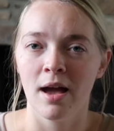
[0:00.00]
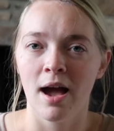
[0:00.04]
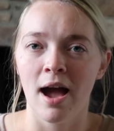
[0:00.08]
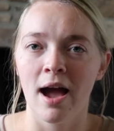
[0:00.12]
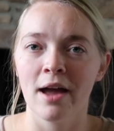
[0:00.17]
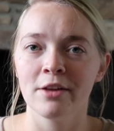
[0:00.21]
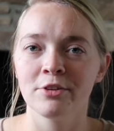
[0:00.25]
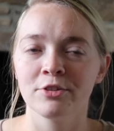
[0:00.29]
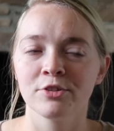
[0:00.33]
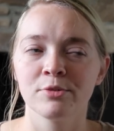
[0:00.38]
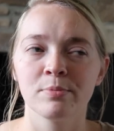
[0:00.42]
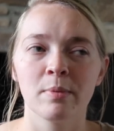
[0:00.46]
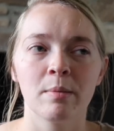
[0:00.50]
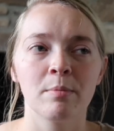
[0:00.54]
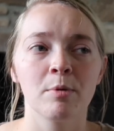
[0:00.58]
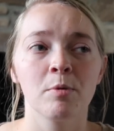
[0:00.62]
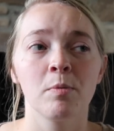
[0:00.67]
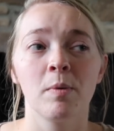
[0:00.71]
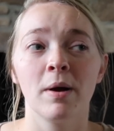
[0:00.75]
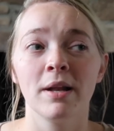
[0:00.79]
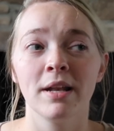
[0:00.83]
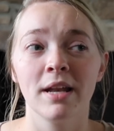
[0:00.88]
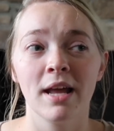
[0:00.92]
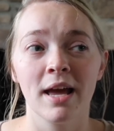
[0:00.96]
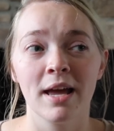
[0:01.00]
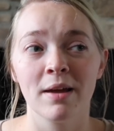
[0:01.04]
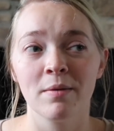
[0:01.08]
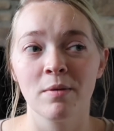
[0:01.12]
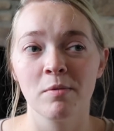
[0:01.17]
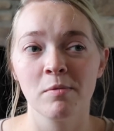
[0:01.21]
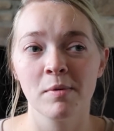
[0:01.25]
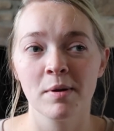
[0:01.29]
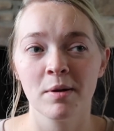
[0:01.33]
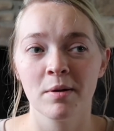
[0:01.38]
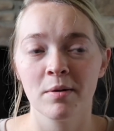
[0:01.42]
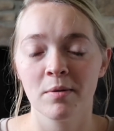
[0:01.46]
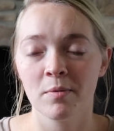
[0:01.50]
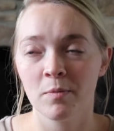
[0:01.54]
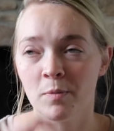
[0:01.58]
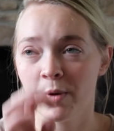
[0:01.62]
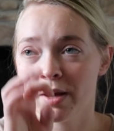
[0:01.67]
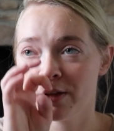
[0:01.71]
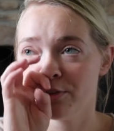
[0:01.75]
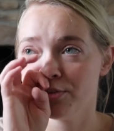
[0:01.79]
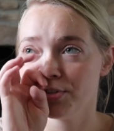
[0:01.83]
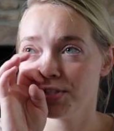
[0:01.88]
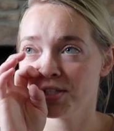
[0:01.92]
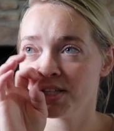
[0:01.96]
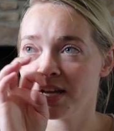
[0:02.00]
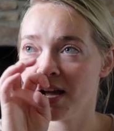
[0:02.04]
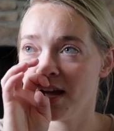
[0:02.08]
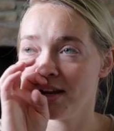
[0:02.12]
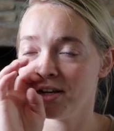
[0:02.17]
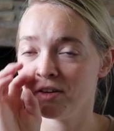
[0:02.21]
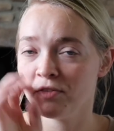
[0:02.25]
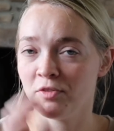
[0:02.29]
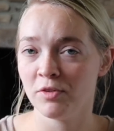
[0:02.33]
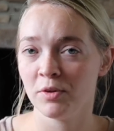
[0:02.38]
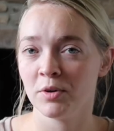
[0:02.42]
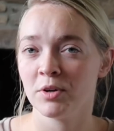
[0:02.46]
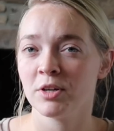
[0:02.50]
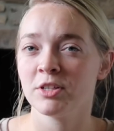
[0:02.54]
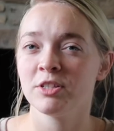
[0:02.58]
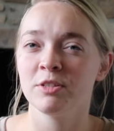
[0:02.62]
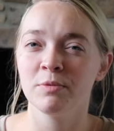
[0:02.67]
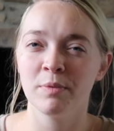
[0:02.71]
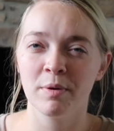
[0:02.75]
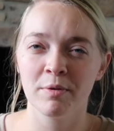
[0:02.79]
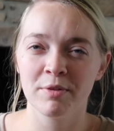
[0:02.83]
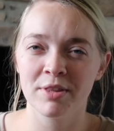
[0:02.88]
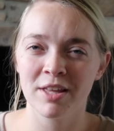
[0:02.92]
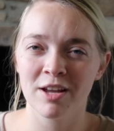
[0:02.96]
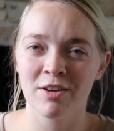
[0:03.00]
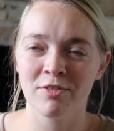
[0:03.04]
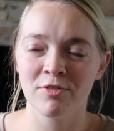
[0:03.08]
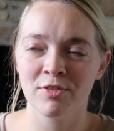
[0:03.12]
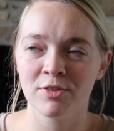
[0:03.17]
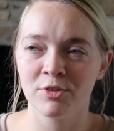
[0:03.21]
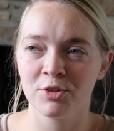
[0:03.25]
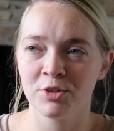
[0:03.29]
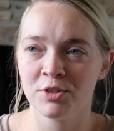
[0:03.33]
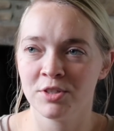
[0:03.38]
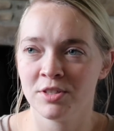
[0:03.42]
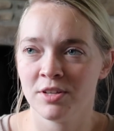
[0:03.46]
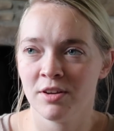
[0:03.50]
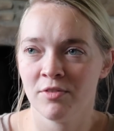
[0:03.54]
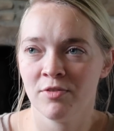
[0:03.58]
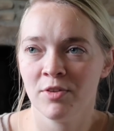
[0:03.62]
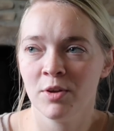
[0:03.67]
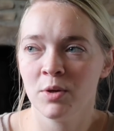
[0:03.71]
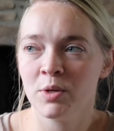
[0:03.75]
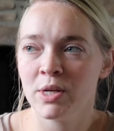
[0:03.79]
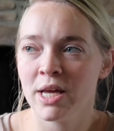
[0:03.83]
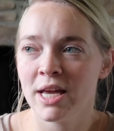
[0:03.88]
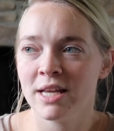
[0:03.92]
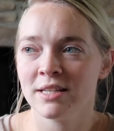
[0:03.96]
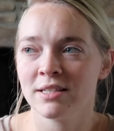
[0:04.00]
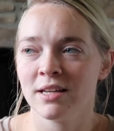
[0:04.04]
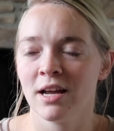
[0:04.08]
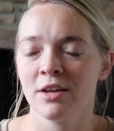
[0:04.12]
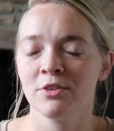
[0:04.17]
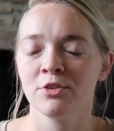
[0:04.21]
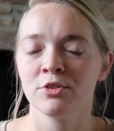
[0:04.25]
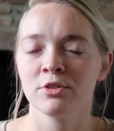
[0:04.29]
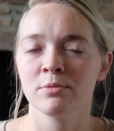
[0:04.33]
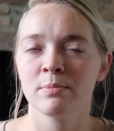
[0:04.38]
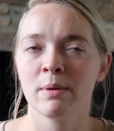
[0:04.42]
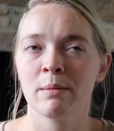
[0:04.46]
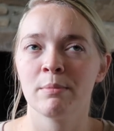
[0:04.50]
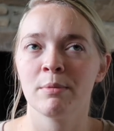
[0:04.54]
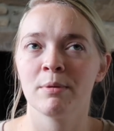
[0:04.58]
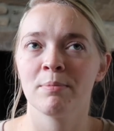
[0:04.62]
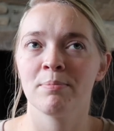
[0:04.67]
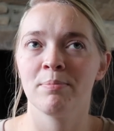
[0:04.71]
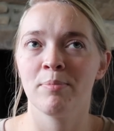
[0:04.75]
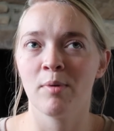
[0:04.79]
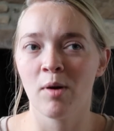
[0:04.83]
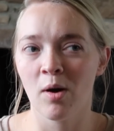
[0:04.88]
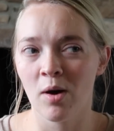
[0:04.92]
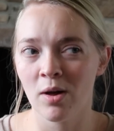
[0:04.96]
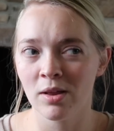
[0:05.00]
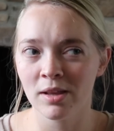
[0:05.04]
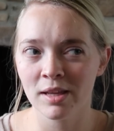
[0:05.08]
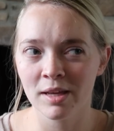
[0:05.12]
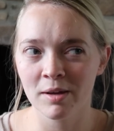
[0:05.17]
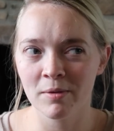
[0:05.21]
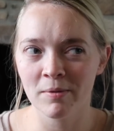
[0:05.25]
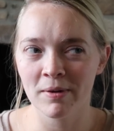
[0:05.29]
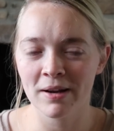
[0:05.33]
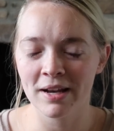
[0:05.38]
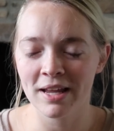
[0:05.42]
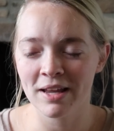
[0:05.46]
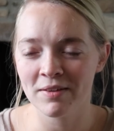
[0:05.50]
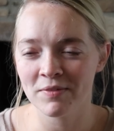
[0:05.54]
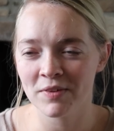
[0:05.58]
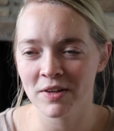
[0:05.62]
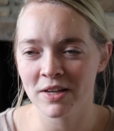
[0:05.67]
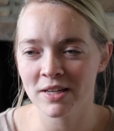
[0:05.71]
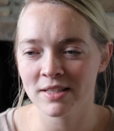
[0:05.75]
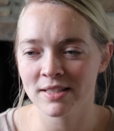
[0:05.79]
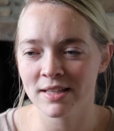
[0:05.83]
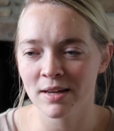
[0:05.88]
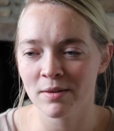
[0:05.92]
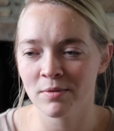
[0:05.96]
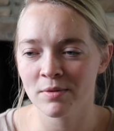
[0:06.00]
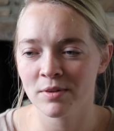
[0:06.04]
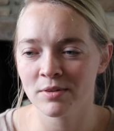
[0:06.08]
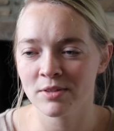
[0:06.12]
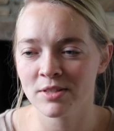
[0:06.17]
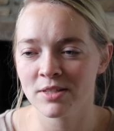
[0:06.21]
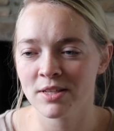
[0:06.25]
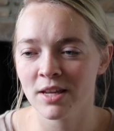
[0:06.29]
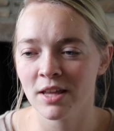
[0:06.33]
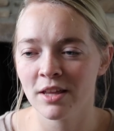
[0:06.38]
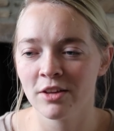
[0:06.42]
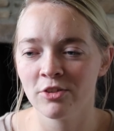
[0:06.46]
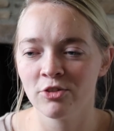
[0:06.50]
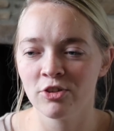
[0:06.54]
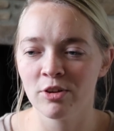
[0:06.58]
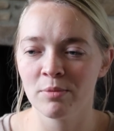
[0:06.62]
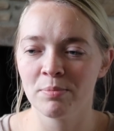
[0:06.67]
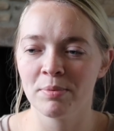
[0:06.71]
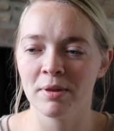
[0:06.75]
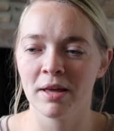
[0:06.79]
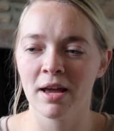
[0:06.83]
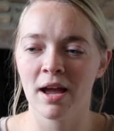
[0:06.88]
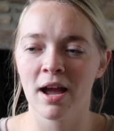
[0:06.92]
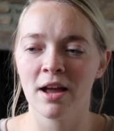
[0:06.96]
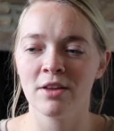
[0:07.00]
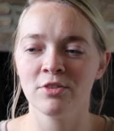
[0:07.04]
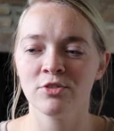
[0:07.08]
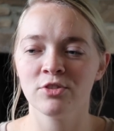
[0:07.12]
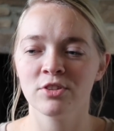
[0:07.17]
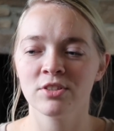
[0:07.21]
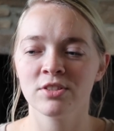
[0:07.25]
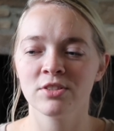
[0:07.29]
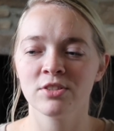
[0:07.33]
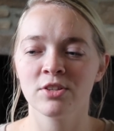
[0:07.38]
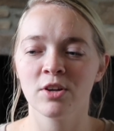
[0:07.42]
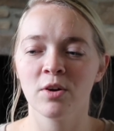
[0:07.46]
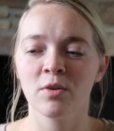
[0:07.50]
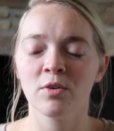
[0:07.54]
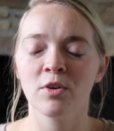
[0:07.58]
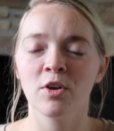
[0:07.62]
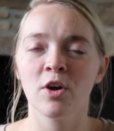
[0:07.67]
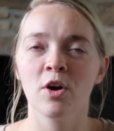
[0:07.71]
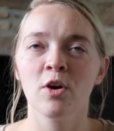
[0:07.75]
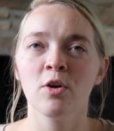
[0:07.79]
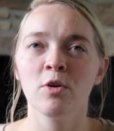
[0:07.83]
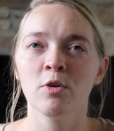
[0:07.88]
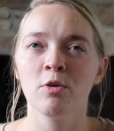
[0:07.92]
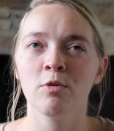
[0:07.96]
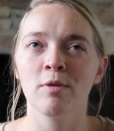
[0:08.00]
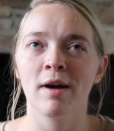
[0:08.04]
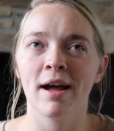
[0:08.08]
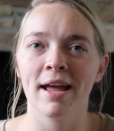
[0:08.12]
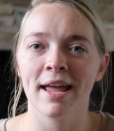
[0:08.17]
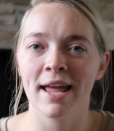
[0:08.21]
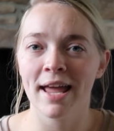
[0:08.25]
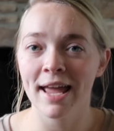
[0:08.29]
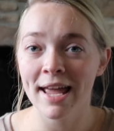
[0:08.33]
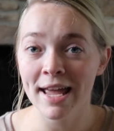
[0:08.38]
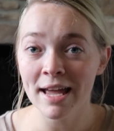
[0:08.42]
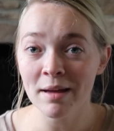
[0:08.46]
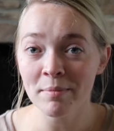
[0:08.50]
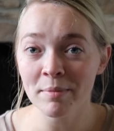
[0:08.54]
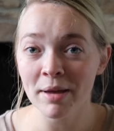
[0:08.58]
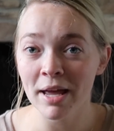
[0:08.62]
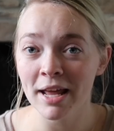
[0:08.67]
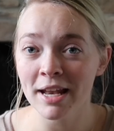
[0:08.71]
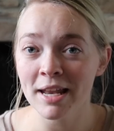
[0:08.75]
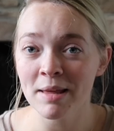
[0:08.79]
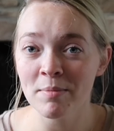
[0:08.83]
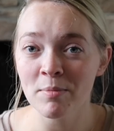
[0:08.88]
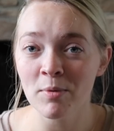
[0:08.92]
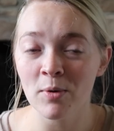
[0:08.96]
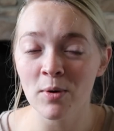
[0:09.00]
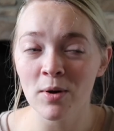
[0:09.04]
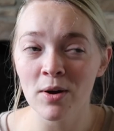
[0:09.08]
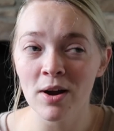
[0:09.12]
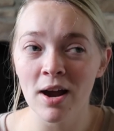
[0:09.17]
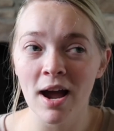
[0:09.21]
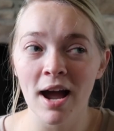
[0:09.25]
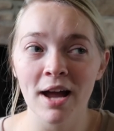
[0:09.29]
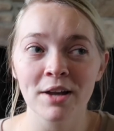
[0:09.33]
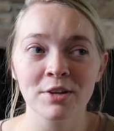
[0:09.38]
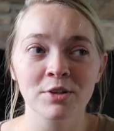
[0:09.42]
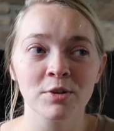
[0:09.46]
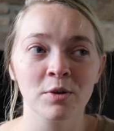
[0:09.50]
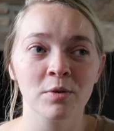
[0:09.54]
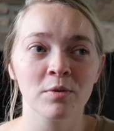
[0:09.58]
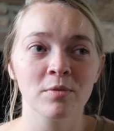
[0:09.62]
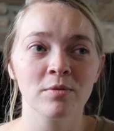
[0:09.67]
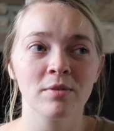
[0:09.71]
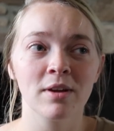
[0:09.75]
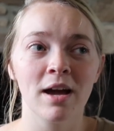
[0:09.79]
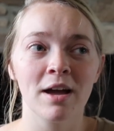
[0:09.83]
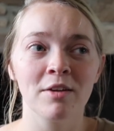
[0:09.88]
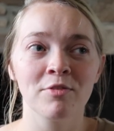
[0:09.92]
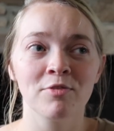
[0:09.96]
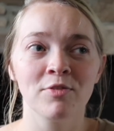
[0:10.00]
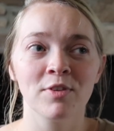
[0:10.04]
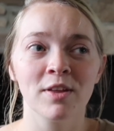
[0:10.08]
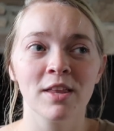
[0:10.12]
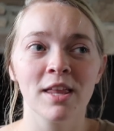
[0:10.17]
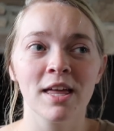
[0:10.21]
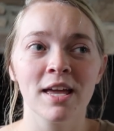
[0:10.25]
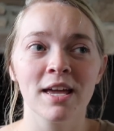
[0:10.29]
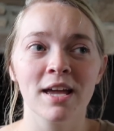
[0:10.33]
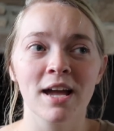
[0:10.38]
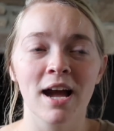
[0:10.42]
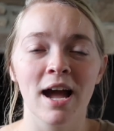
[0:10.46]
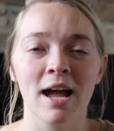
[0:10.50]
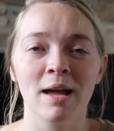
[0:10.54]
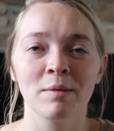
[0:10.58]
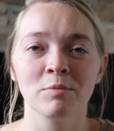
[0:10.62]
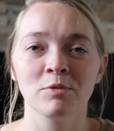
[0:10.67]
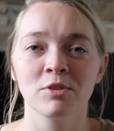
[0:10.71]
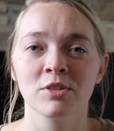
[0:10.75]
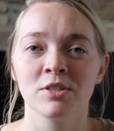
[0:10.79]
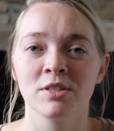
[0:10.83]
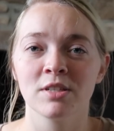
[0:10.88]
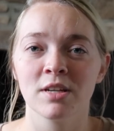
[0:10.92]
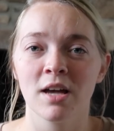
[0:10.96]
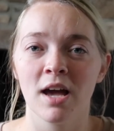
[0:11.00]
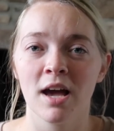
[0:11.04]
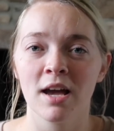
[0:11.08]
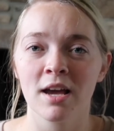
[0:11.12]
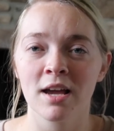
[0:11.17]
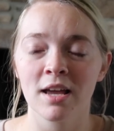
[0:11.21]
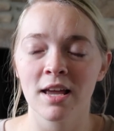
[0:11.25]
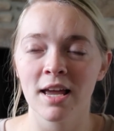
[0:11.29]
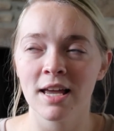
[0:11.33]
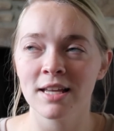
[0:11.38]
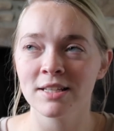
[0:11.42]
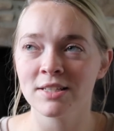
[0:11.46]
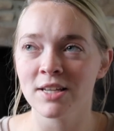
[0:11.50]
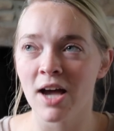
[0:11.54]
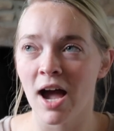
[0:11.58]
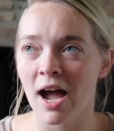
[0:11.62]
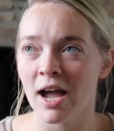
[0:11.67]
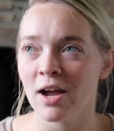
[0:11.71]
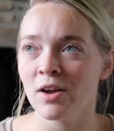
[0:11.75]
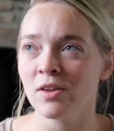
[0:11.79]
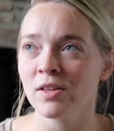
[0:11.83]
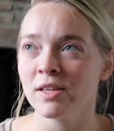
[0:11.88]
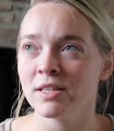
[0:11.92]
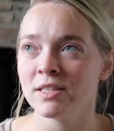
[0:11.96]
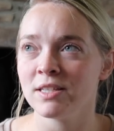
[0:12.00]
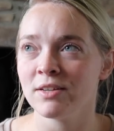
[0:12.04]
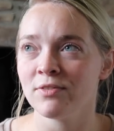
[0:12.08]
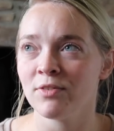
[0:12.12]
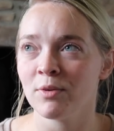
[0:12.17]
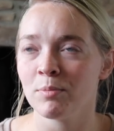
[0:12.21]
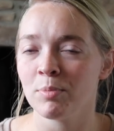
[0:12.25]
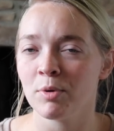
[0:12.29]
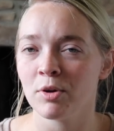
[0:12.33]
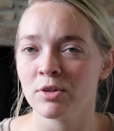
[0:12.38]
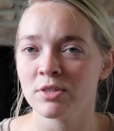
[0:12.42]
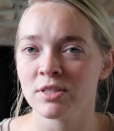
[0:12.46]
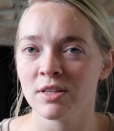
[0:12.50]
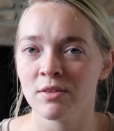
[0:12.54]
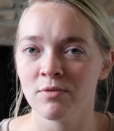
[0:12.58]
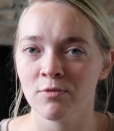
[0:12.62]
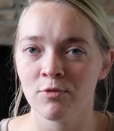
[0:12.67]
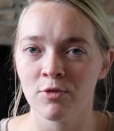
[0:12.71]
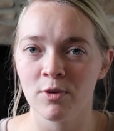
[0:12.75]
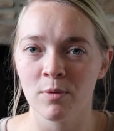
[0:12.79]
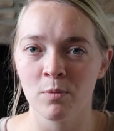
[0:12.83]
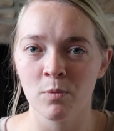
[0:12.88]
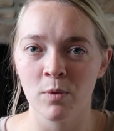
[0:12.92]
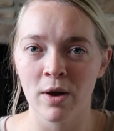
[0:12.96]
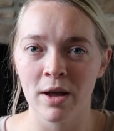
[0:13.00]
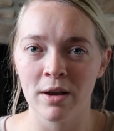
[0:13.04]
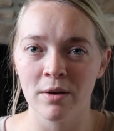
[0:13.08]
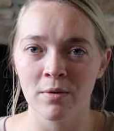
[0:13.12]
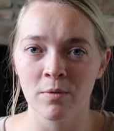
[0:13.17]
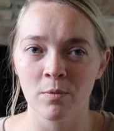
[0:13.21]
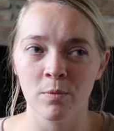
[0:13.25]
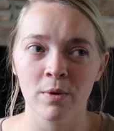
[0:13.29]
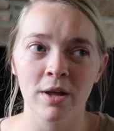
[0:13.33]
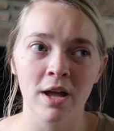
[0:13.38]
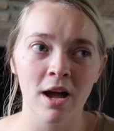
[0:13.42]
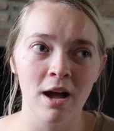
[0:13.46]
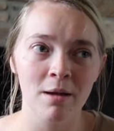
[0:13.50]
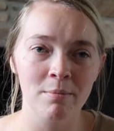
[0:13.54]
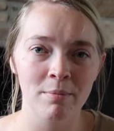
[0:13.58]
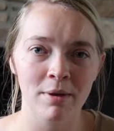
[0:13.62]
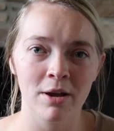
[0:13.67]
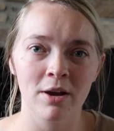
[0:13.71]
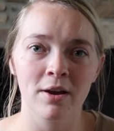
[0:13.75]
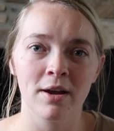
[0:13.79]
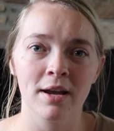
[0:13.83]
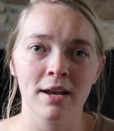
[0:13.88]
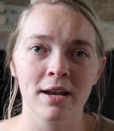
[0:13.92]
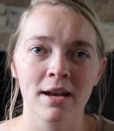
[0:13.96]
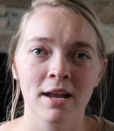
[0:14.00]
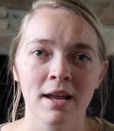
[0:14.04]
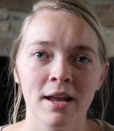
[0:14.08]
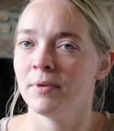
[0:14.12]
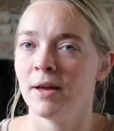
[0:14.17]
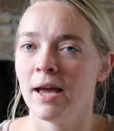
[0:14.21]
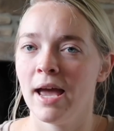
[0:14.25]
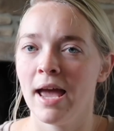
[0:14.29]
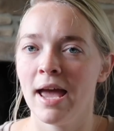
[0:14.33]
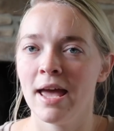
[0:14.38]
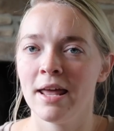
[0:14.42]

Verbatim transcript: I just remember one night when we, we had just gotten to Florida, so we were there for just a few days. I just remember bawling one evening because I was telling Chip, like, I just don't know who I am anymore. I don't, I feel like I'm just an entirely different person from when we got married.